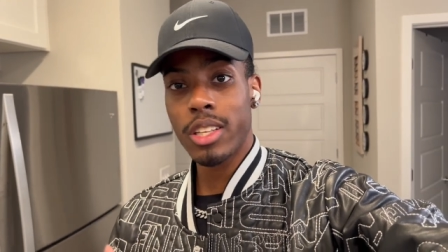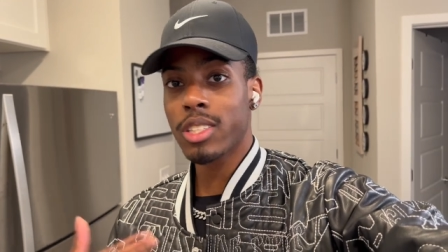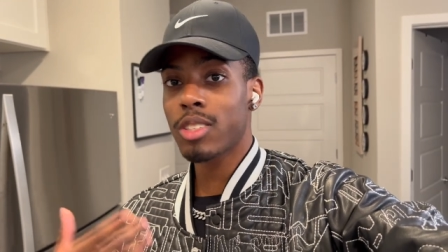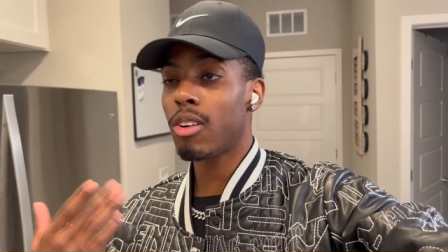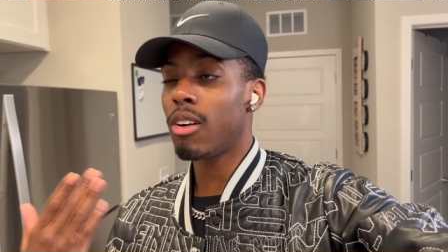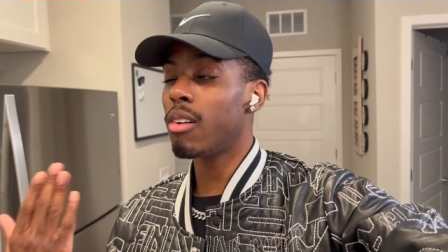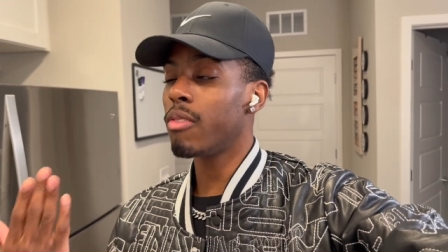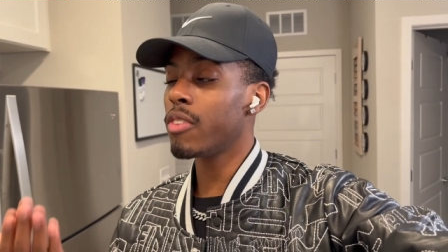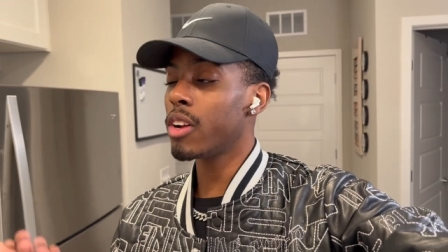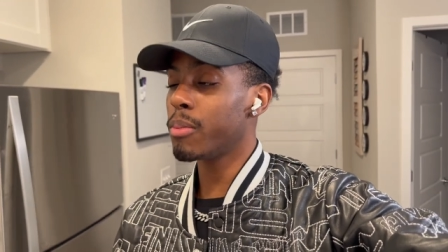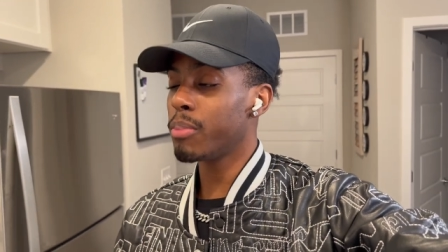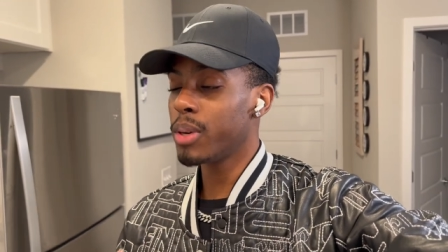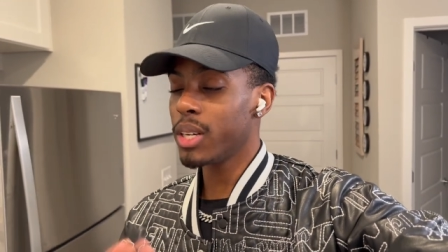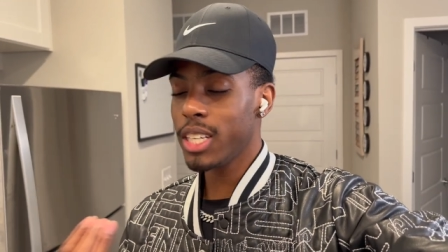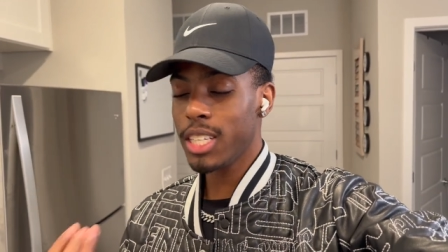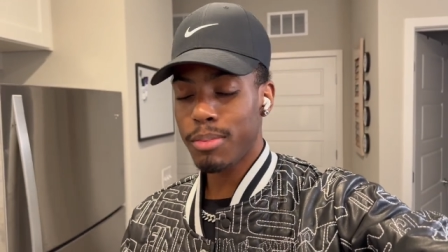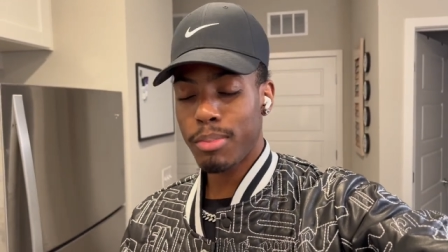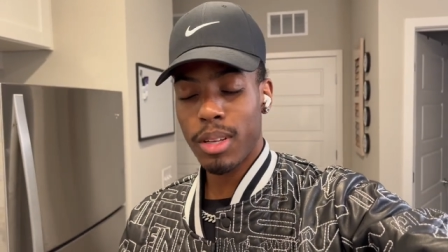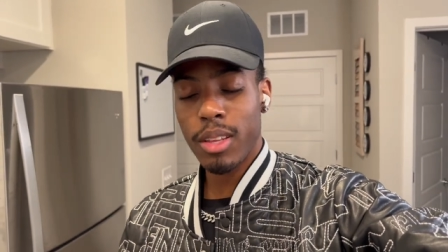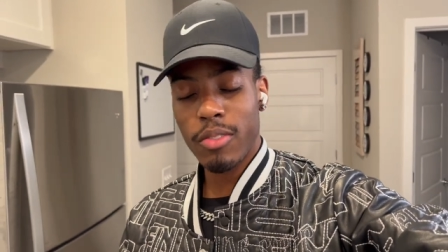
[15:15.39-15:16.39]
so I'm gonna put
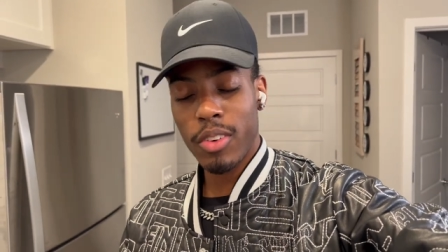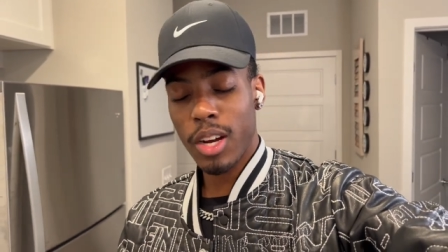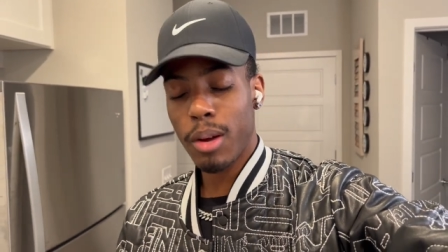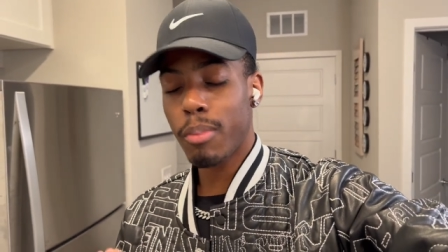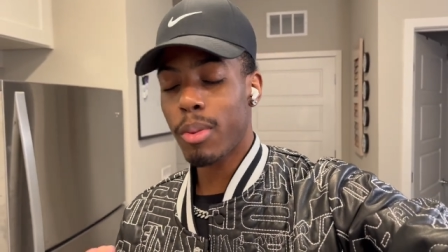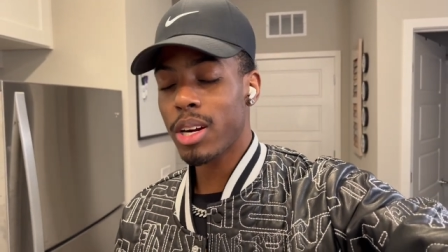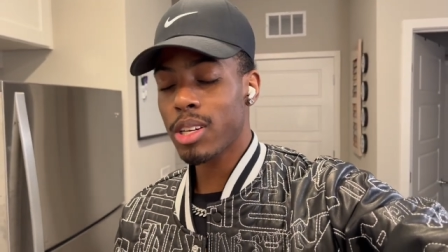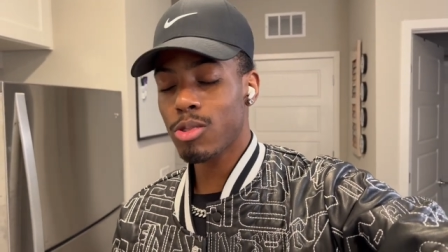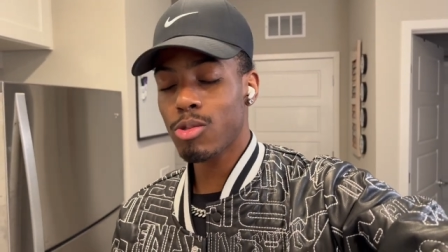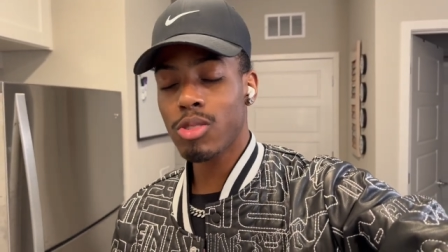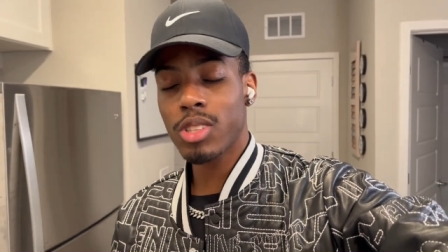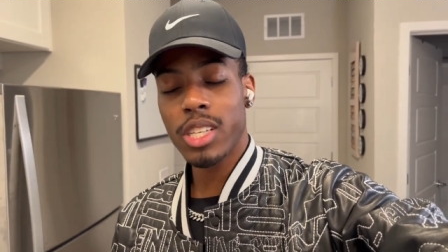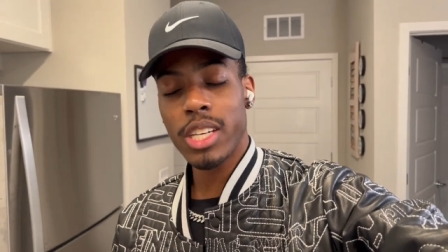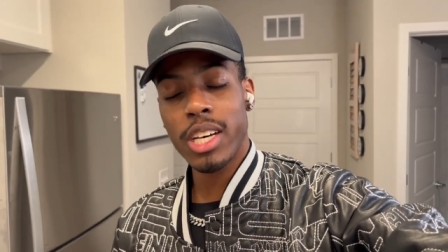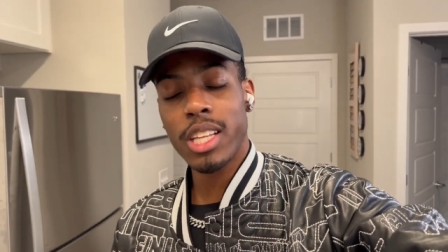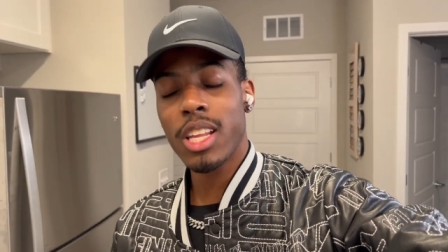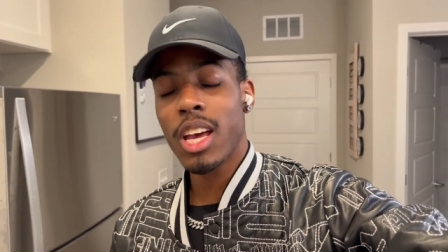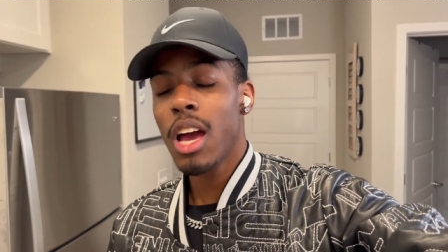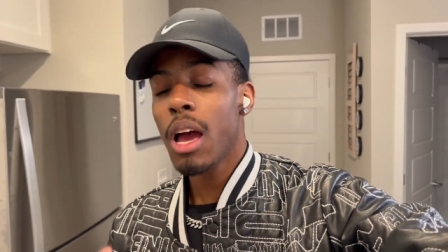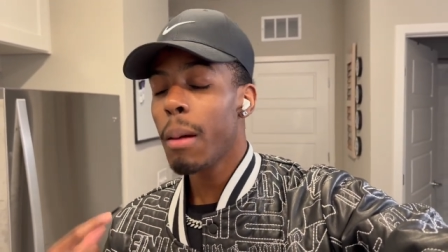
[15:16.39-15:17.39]
these motherfucking bar stools
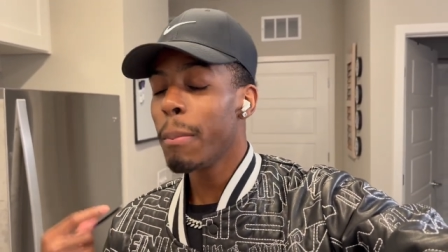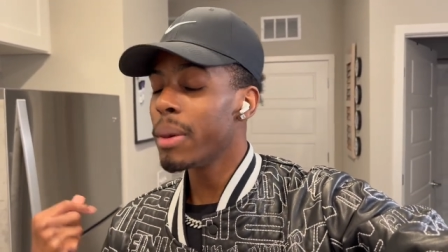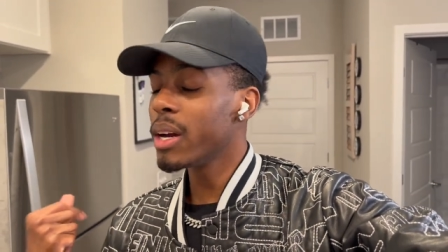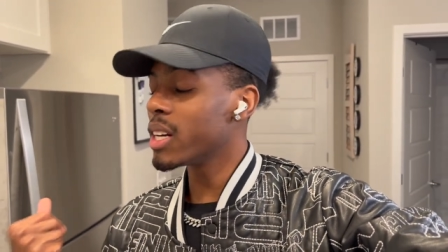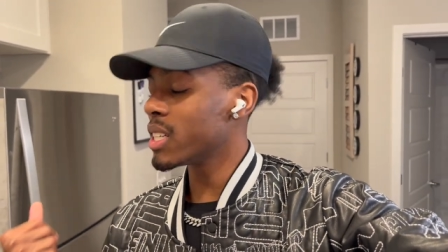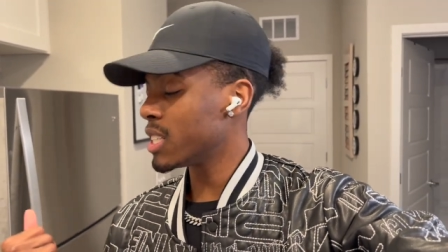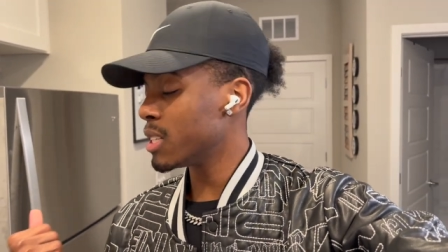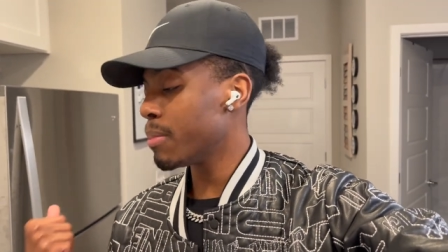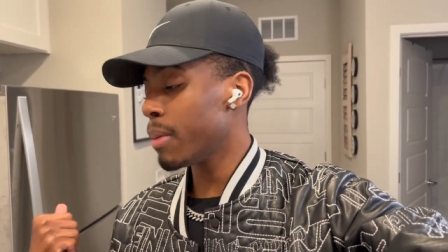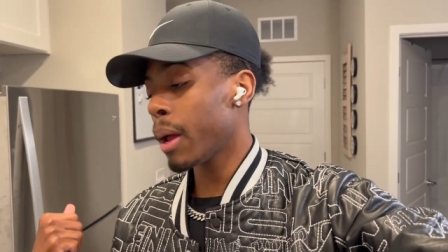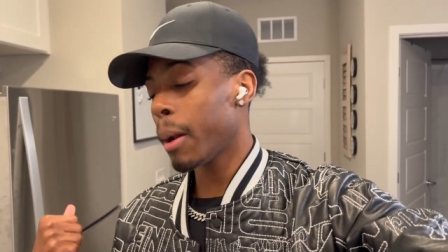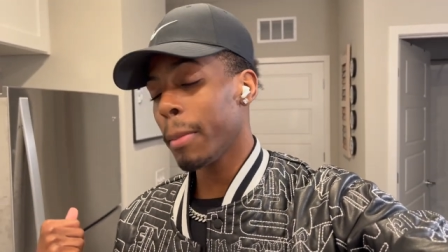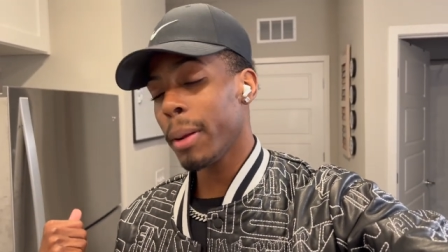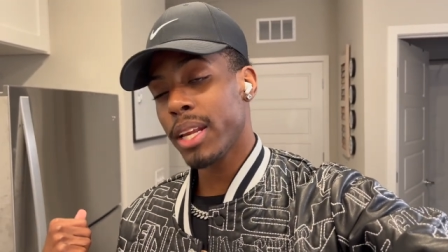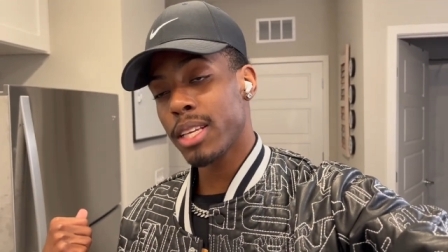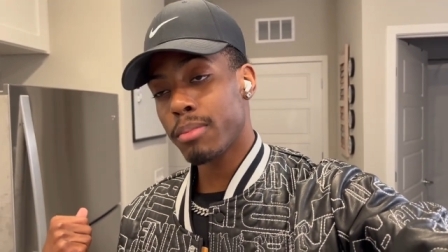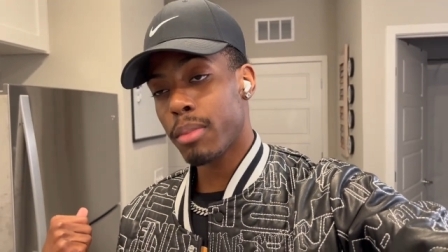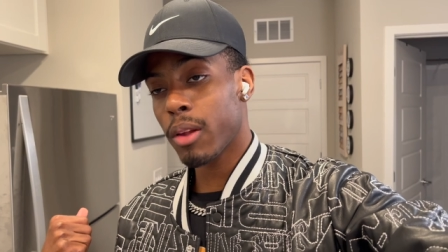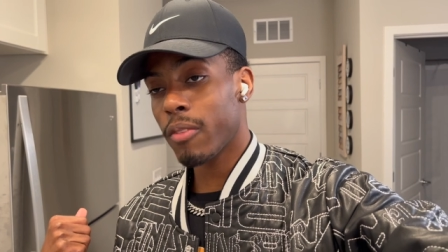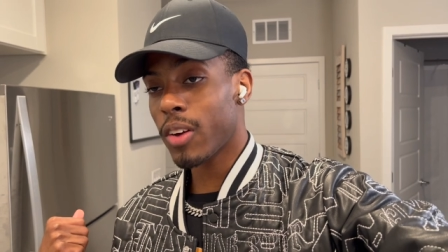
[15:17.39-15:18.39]
together because it better be
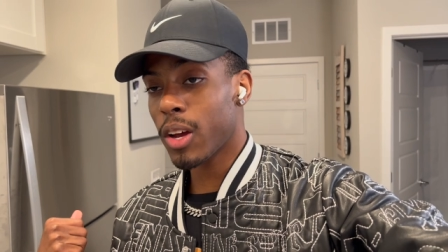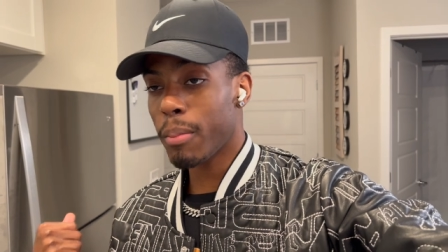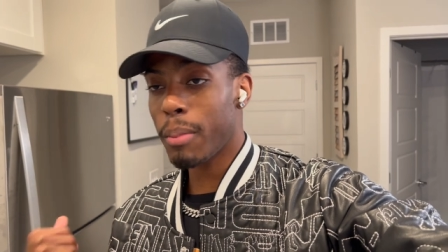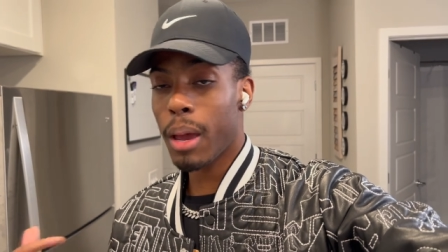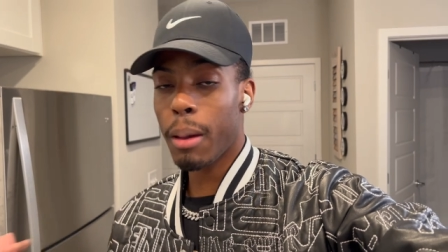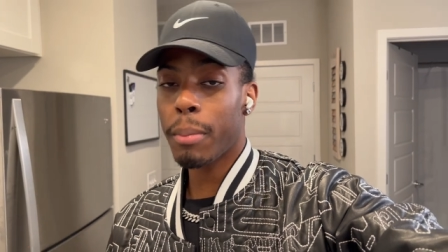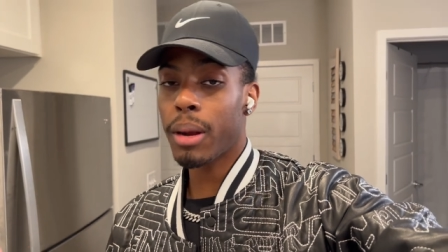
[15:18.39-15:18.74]
this motherfucking man.